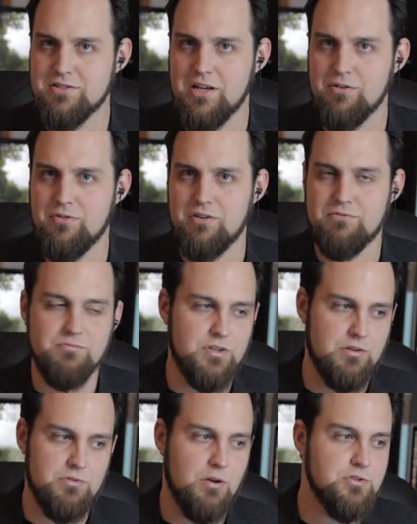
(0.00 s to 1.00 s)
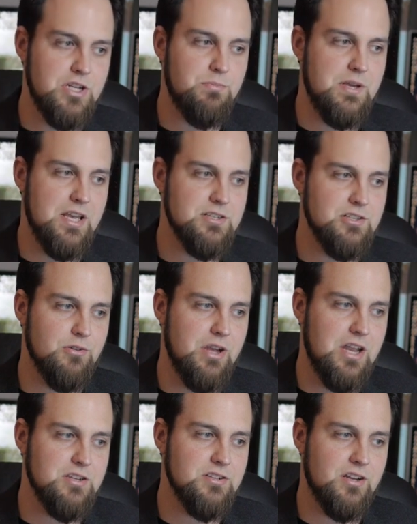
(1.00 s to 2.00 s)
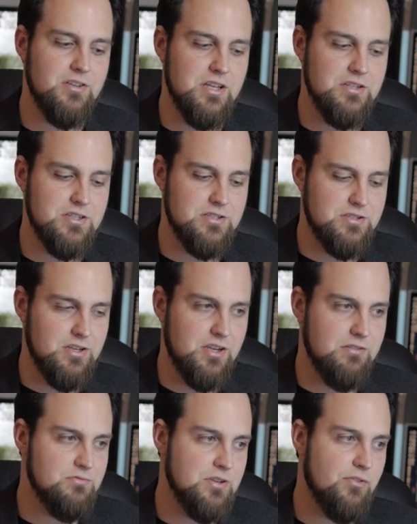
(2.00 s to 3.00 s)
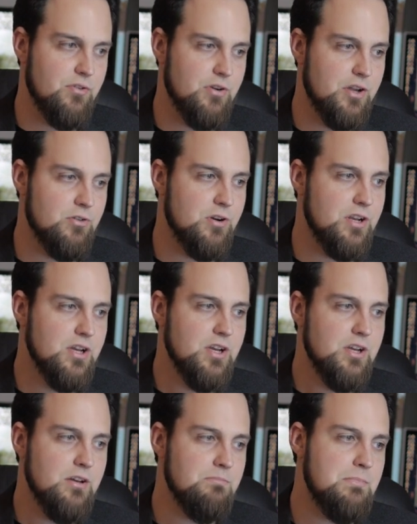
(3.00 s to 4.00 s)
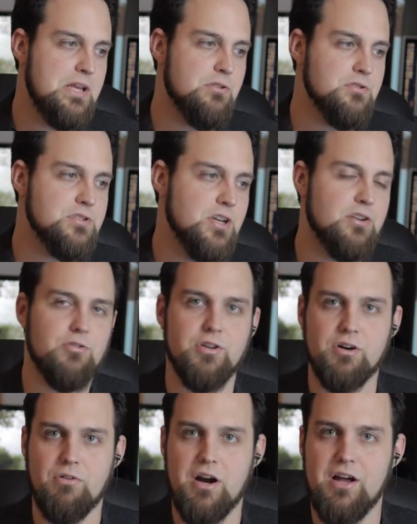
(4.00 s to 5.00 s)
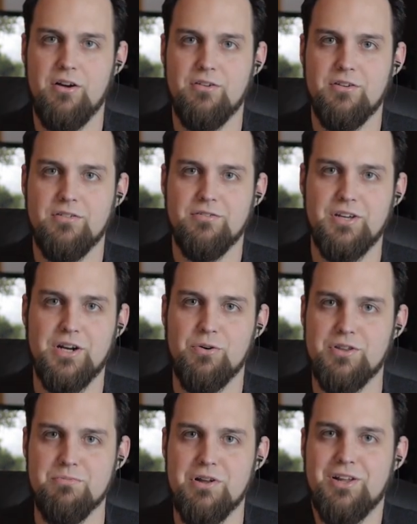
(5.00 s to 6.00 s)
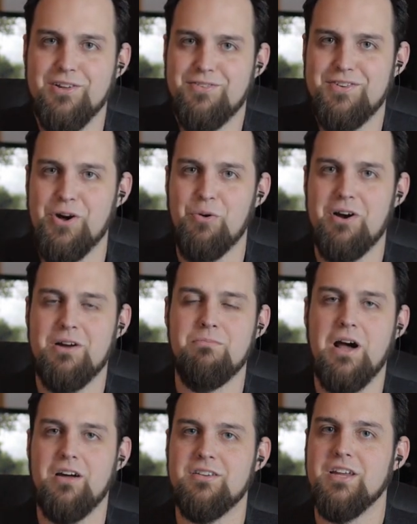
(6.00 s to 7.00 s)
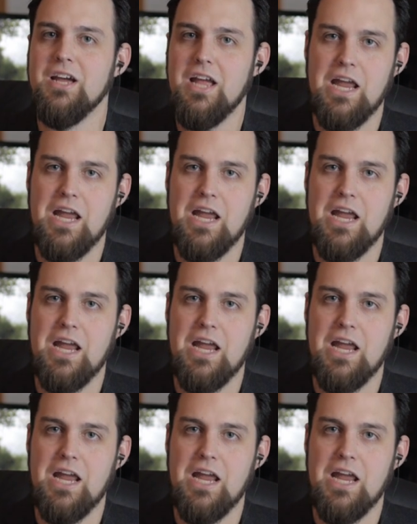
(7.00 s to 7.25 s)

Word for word: They, they, you know, no G P S location on this. It's like several hundred meters under the ground, you know, in the middle of nowhere in a mountain.